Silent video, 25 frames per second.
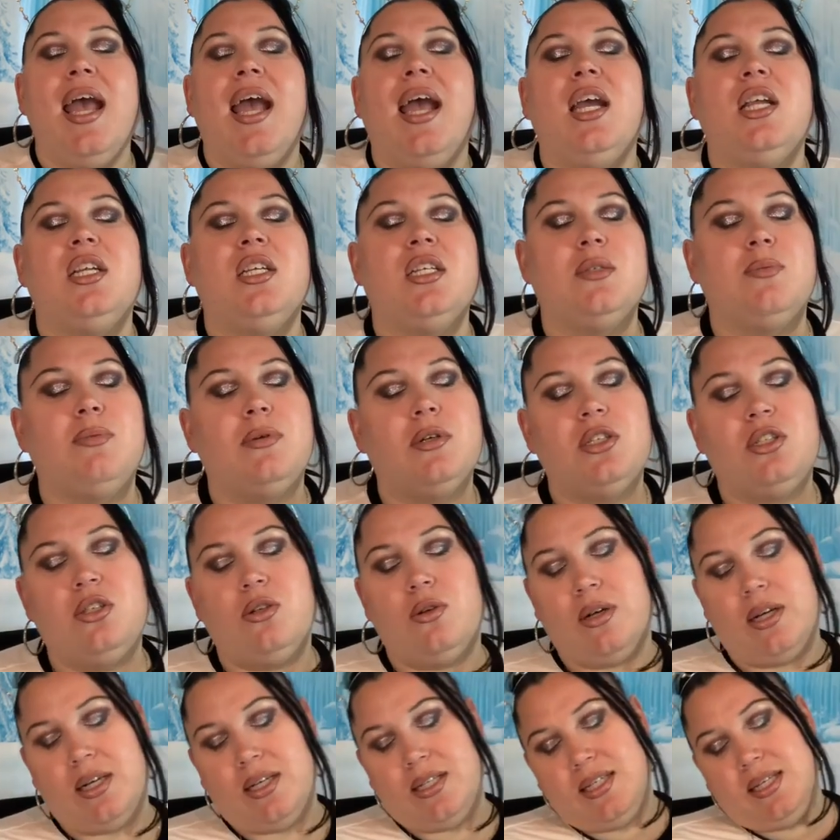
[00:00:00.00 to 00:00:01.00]
It just puts
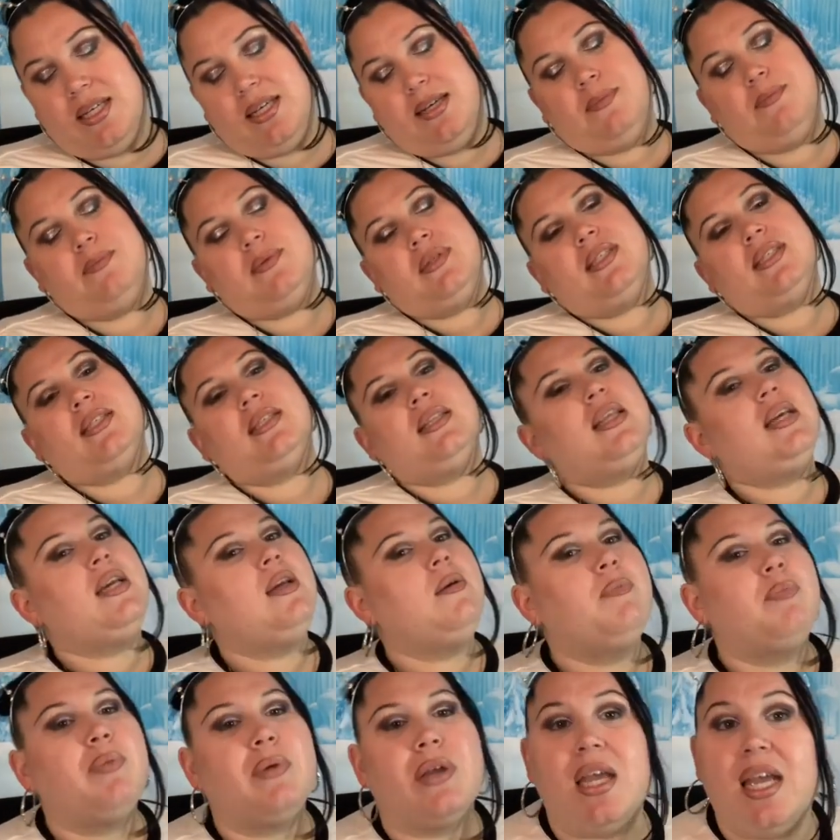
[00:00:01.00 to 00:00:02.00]
you in a deep
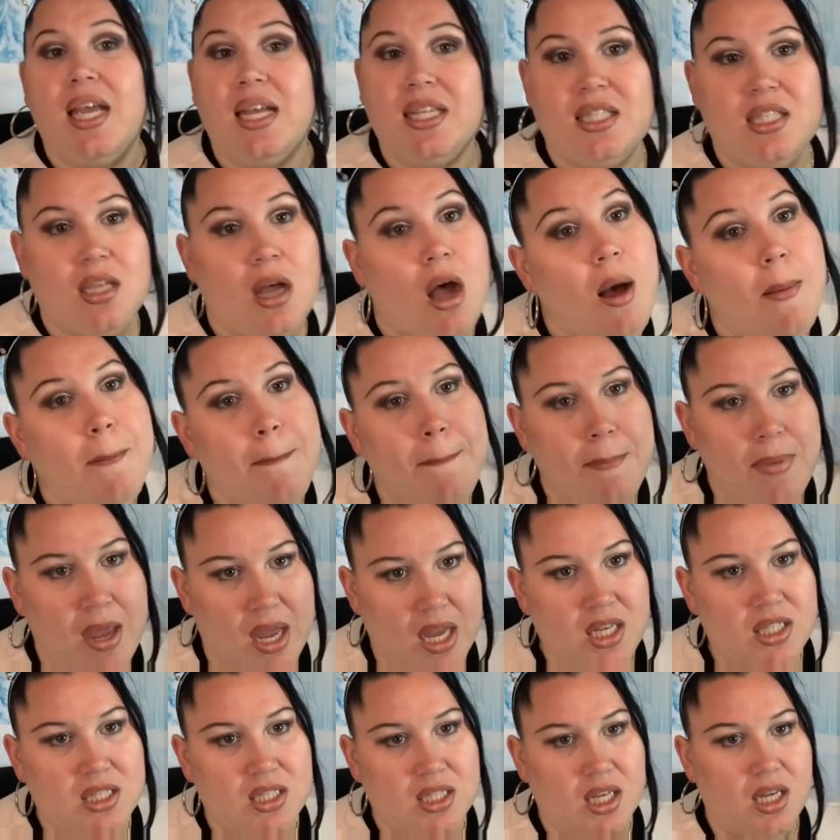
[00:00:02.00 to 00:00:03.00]
sleep. It's
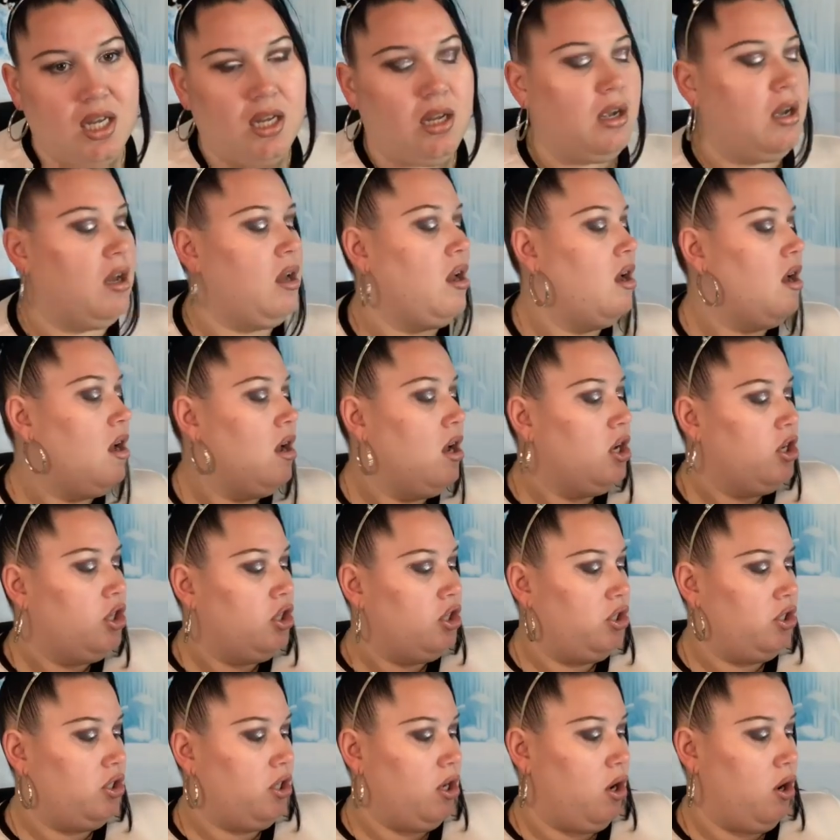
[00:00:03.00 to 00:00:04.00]
amazing.
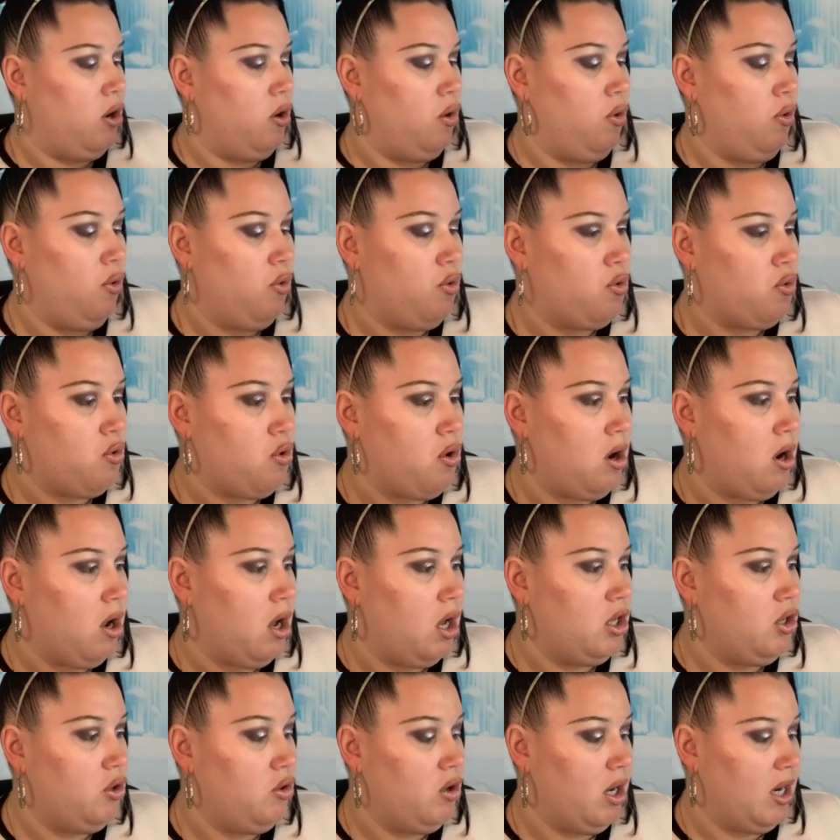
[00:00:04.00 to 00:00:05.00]
So
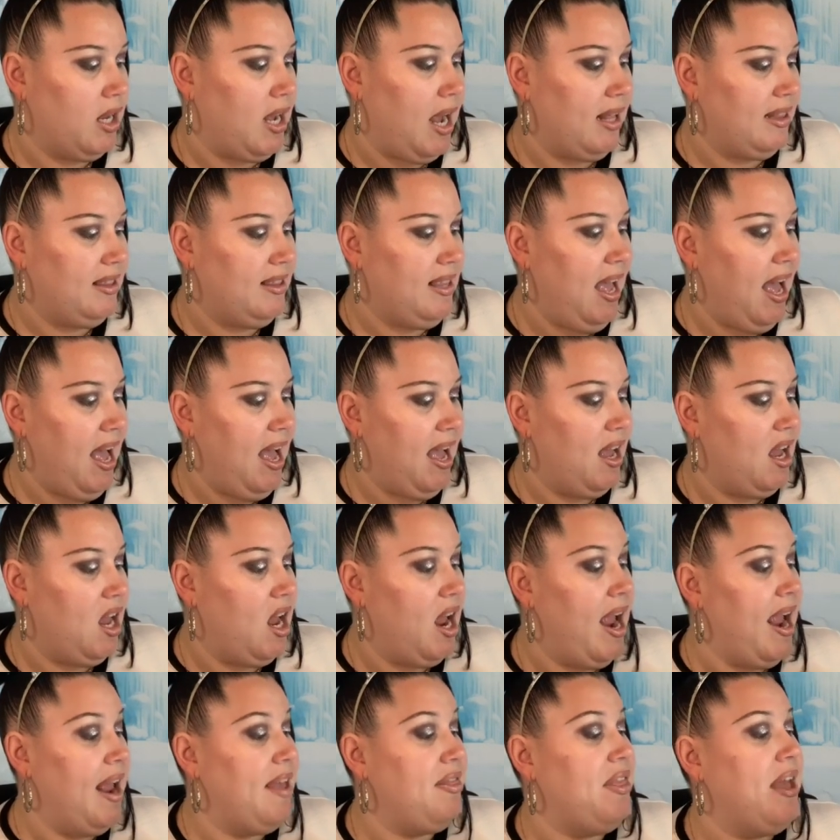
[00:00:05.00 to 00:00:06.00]
you could have got that.
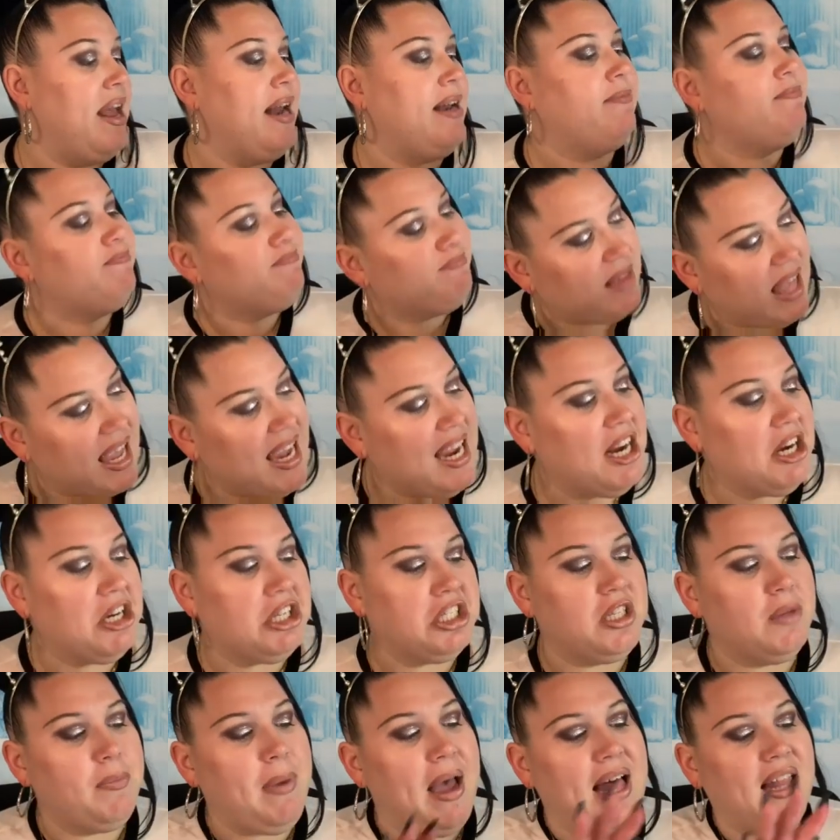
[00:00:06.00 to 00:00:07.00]
And then
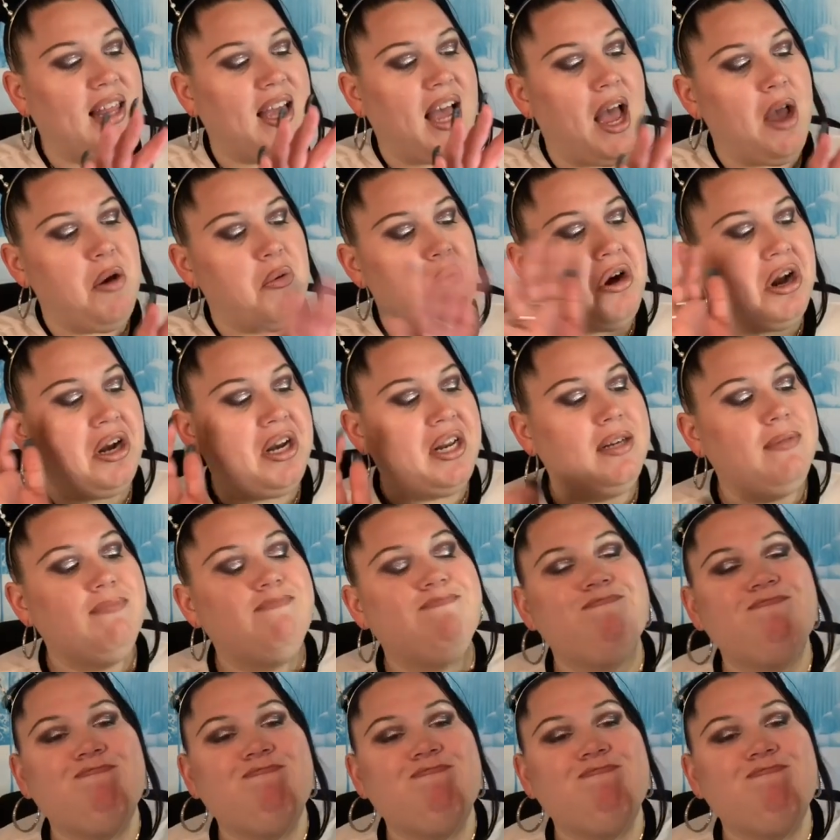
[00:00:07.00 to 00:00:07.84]
here's the palette I wanted.